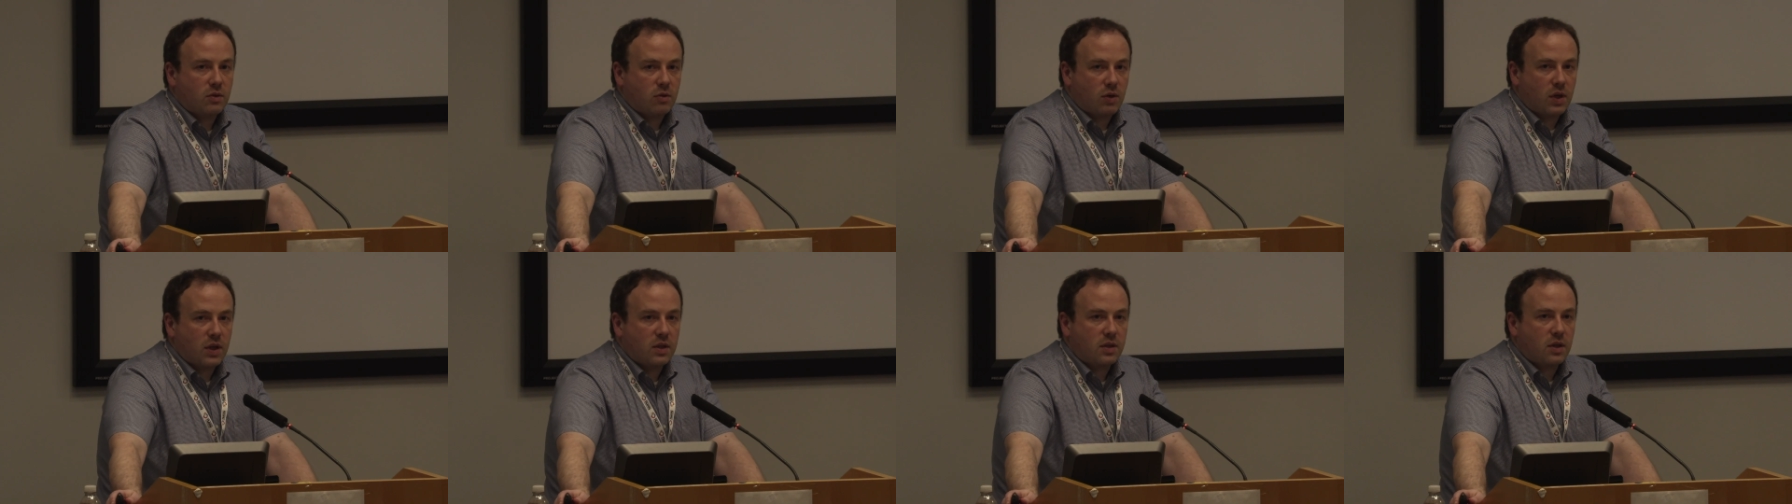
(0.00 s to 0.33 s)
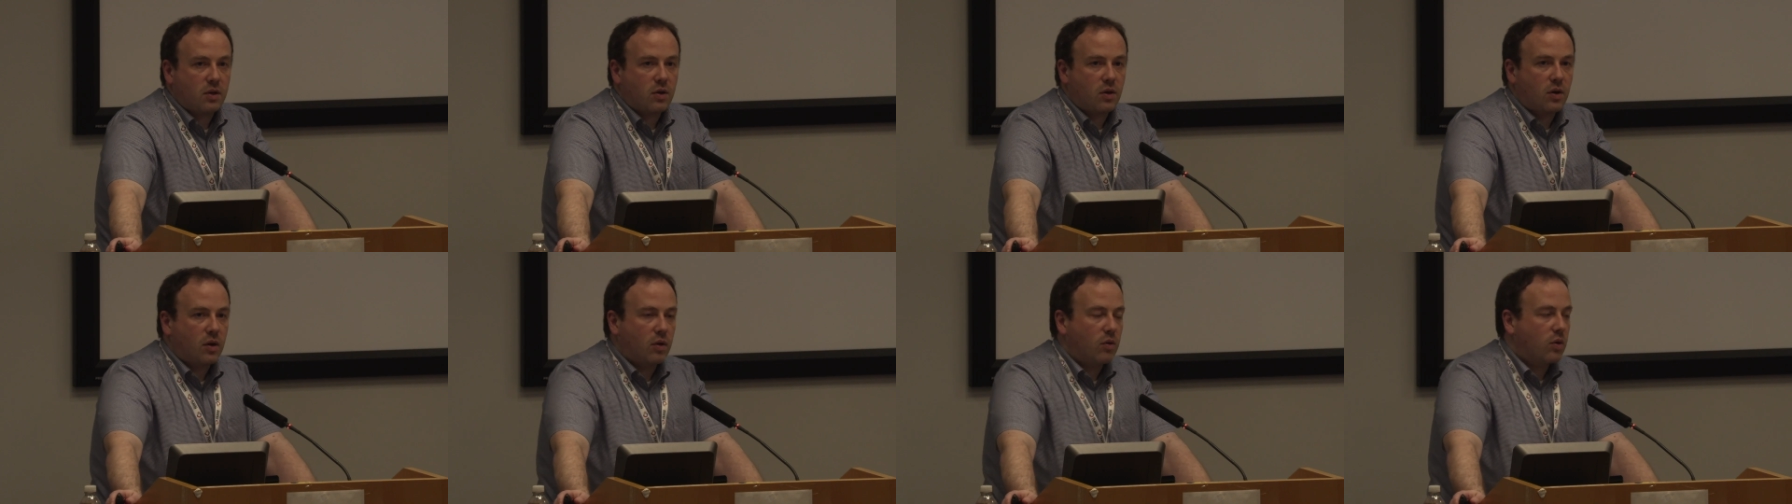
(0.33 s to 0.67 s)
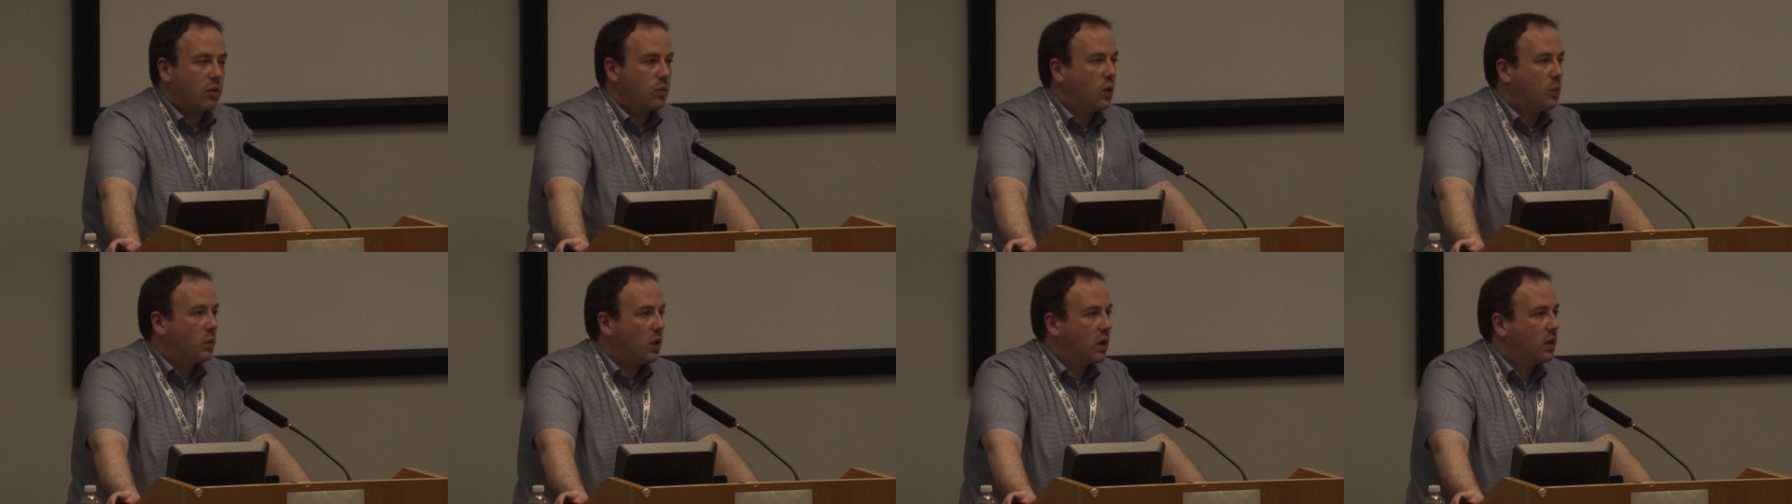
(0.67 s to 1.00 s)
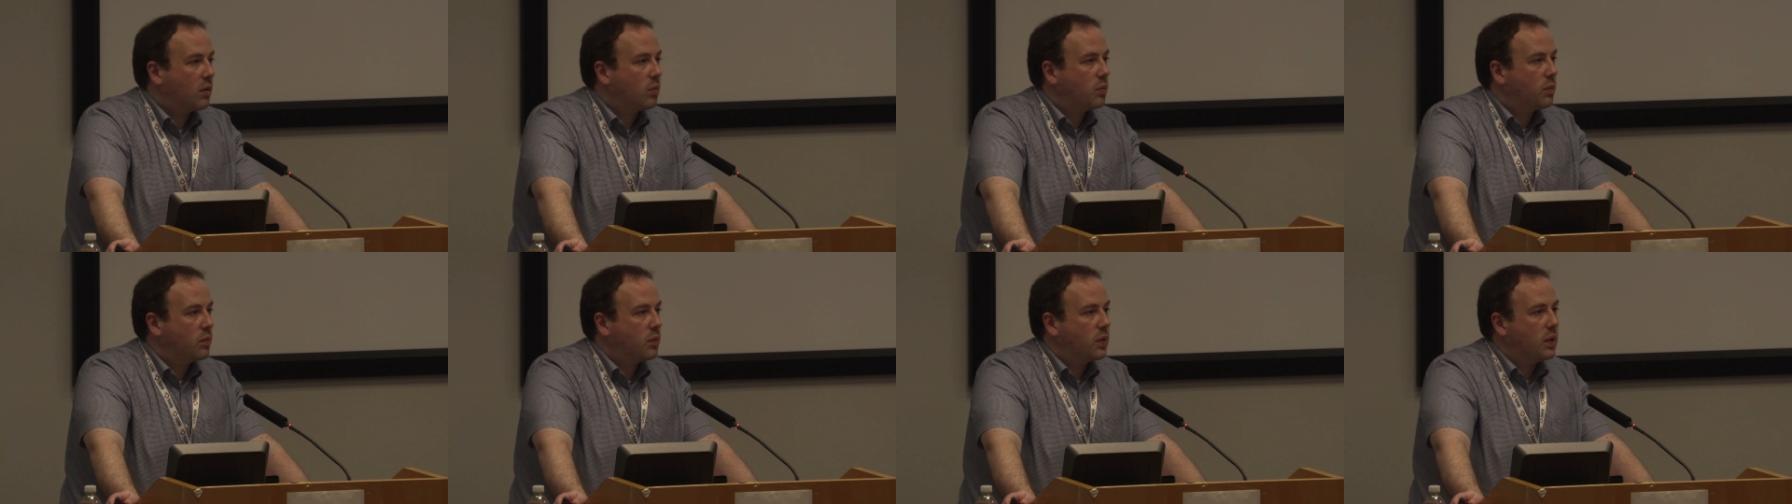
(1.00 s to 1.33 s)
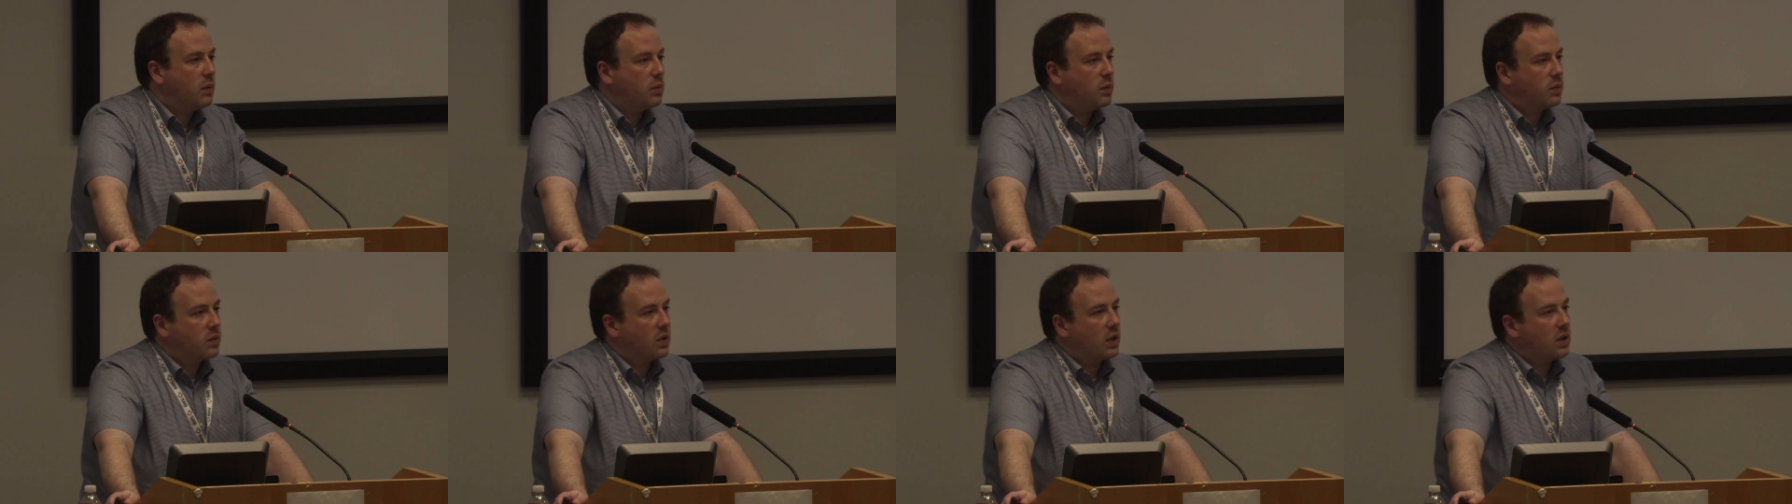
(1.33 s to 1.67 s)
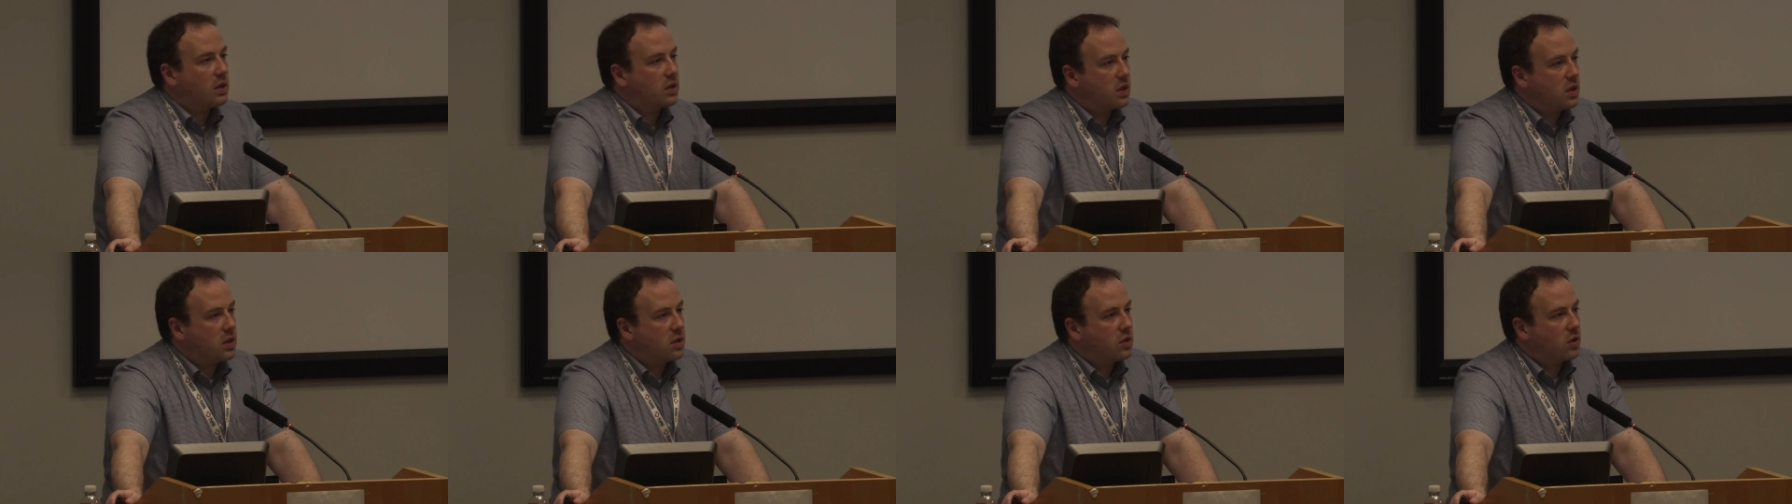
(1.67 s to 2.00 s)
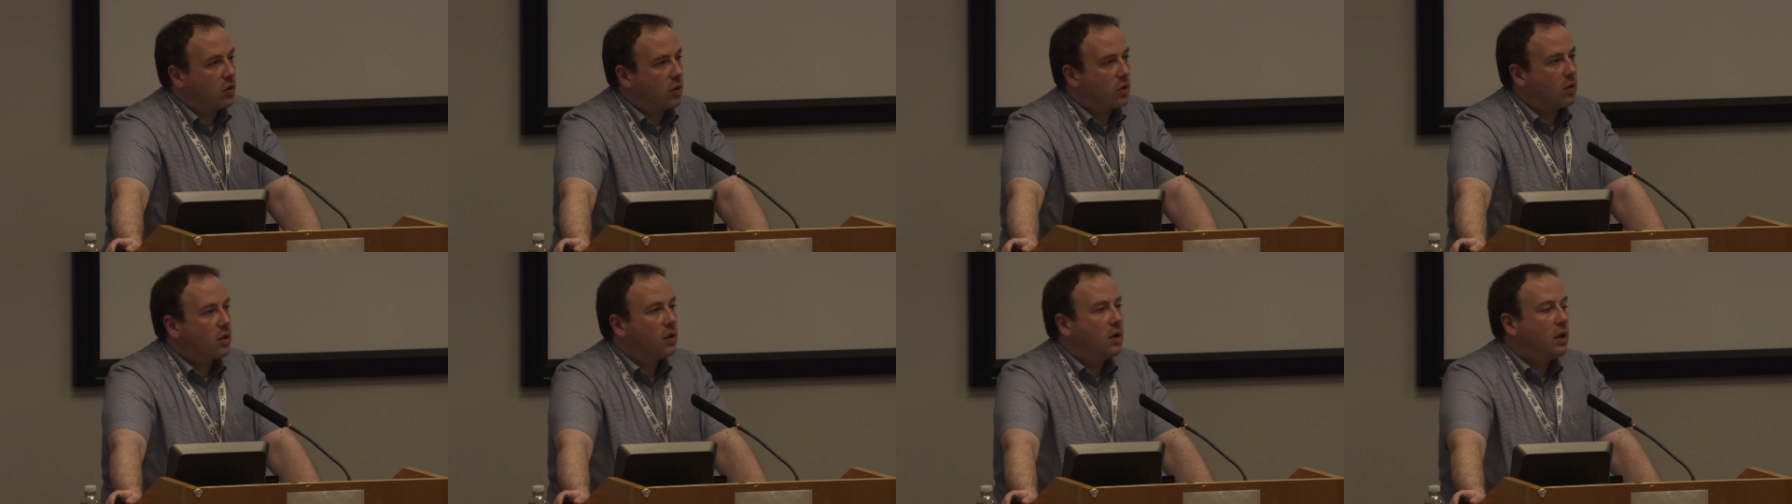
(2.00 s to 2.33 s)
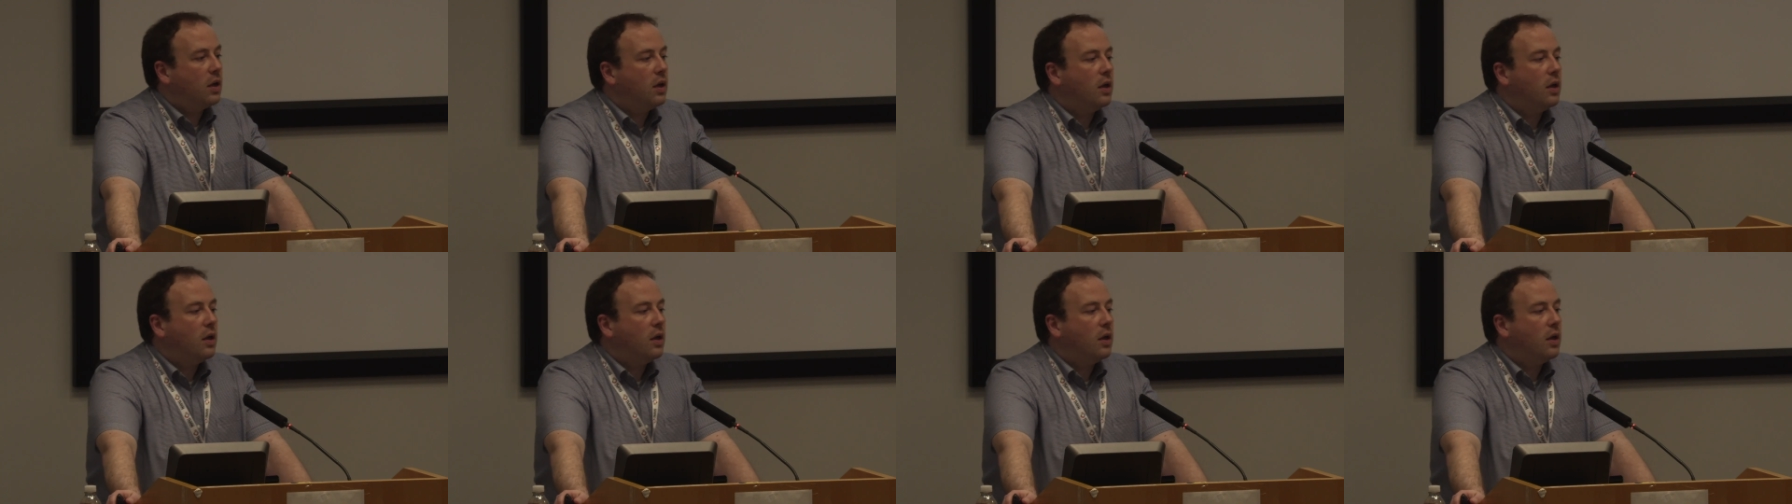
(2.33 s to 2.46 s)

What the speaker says: crazy or how can we make things easier.